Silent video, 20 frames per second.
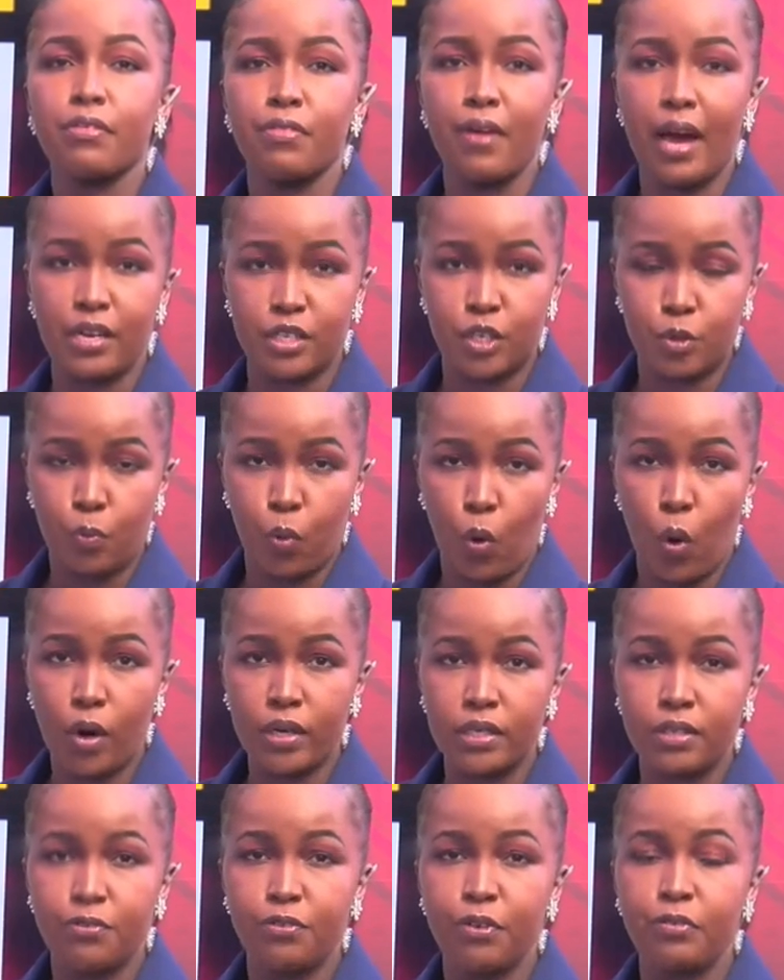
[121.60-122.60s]
third
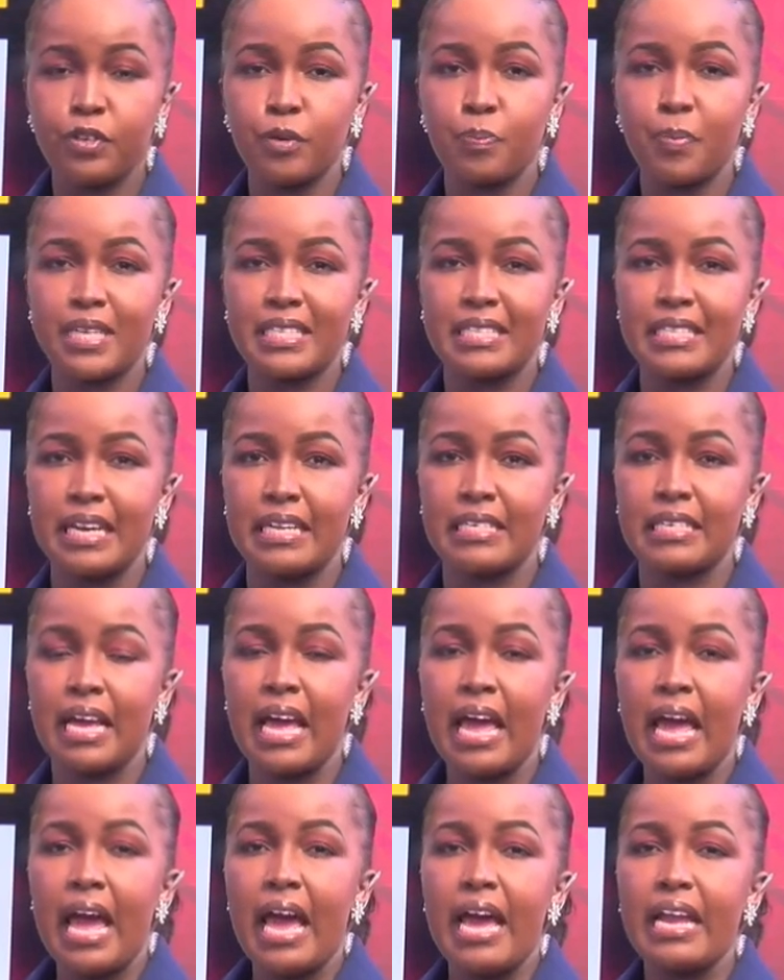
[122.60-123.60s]
spot. 50%
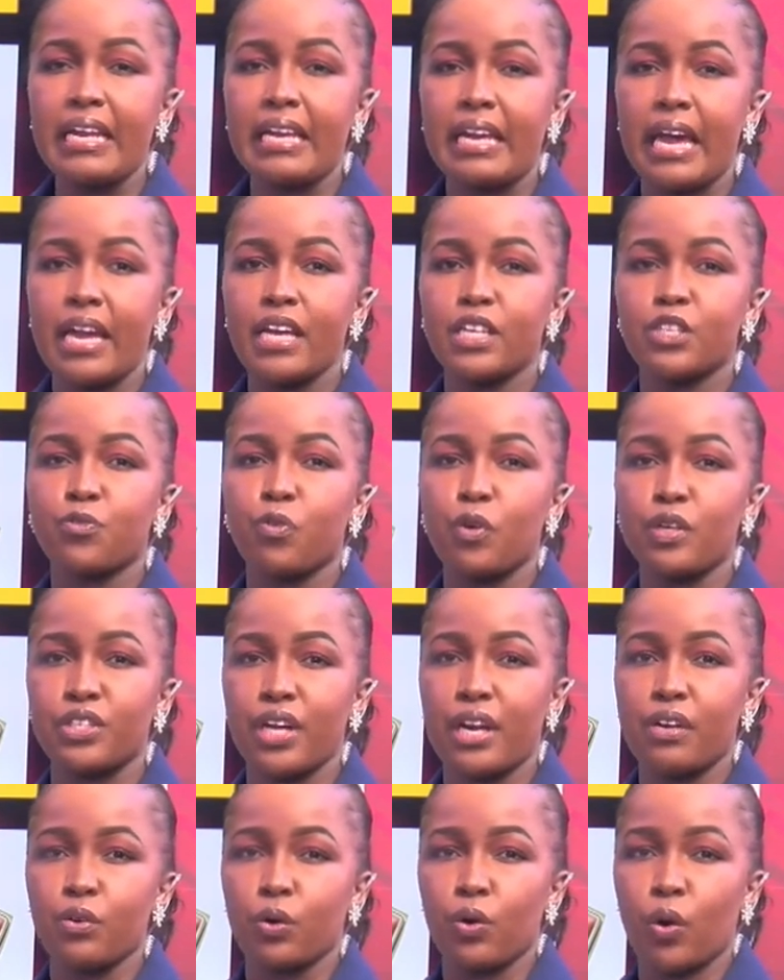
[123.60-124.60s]
engage for
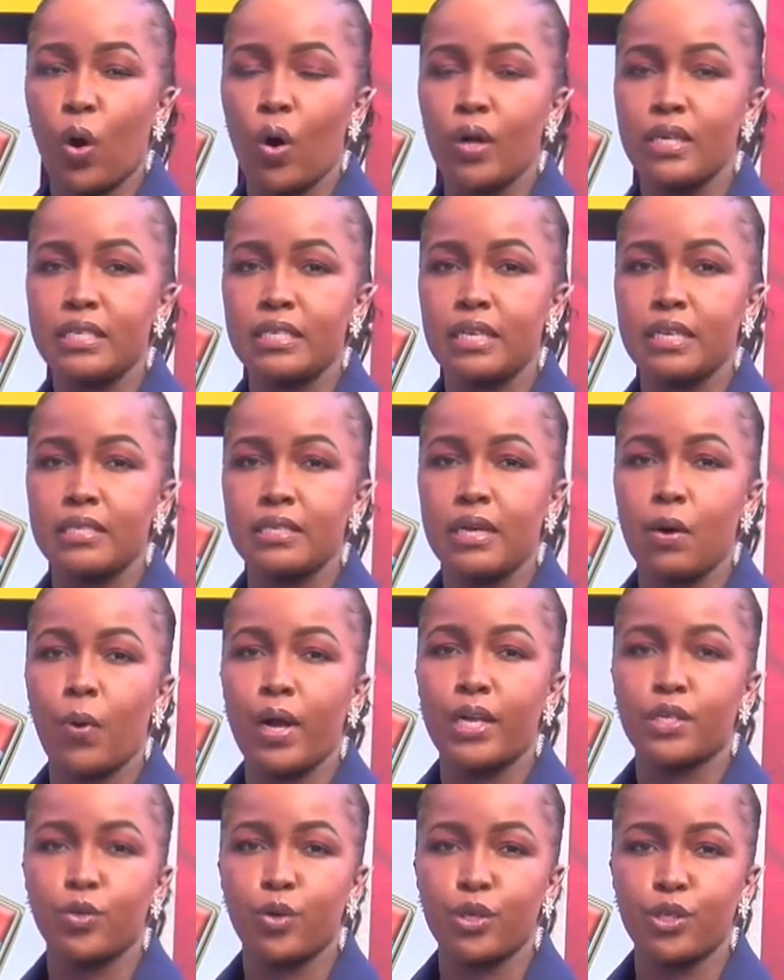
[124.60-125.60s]
general content,
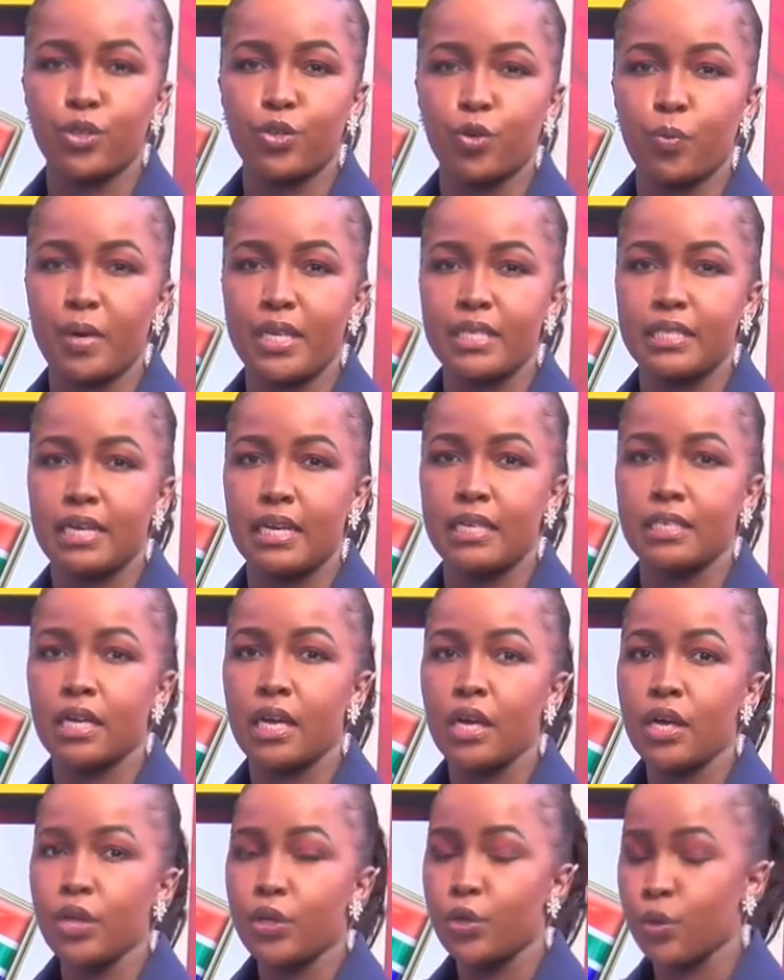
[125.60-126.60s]
while 22%
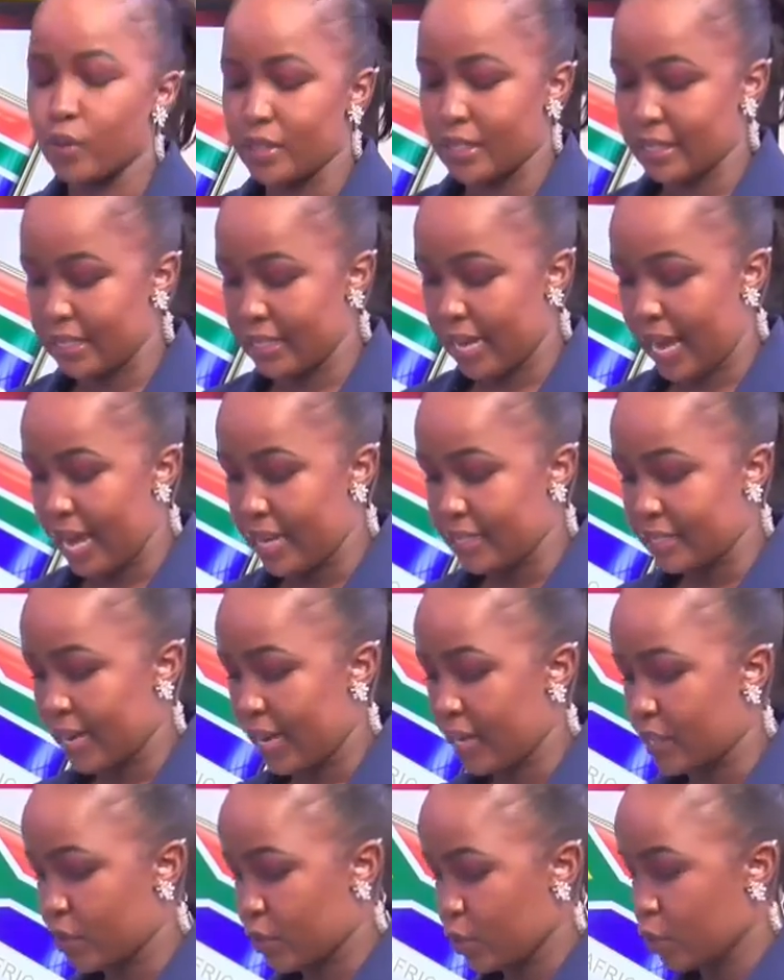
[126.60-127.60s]
use it as
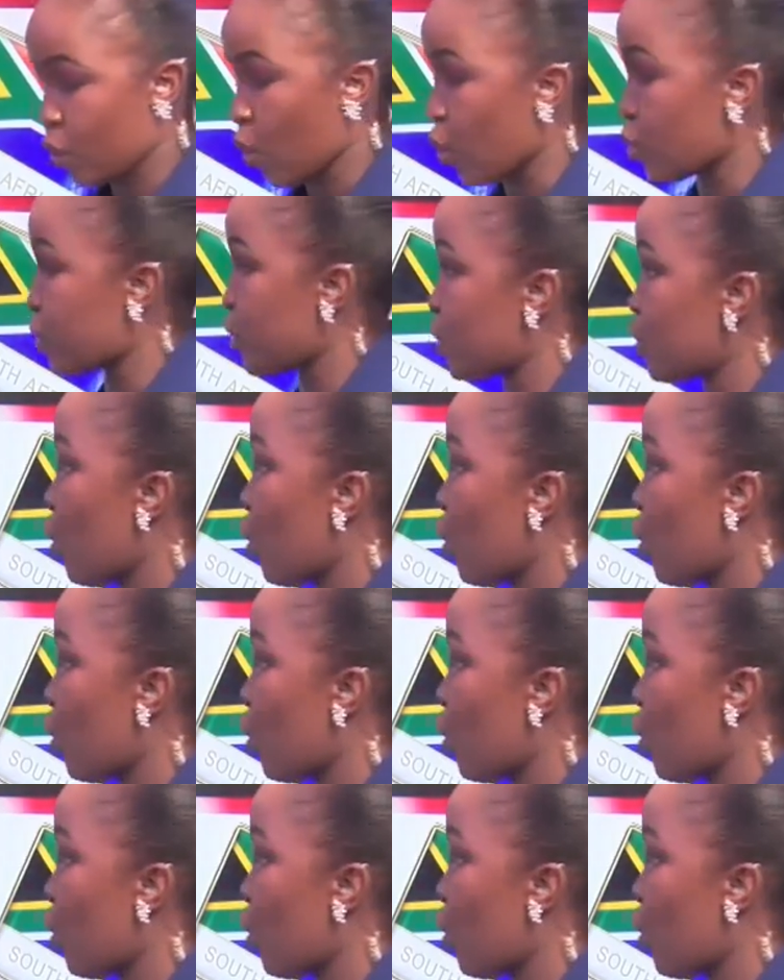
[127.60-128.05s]
a source